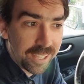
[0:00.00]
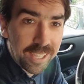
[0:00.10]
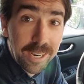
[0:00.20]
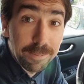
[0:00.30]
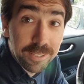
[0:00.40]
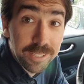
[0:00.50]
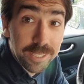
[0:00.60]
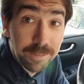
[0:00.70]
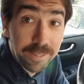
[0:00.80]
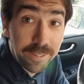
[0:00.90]
get up to
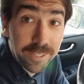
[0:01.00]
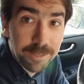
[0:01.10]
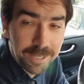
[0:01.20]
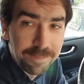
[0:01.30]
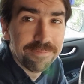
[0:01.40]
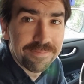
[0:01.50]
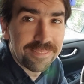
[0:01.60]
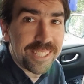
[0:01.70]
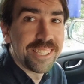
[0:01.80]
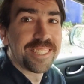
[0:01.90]
something fun as well.
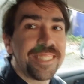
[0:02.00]
Cheers.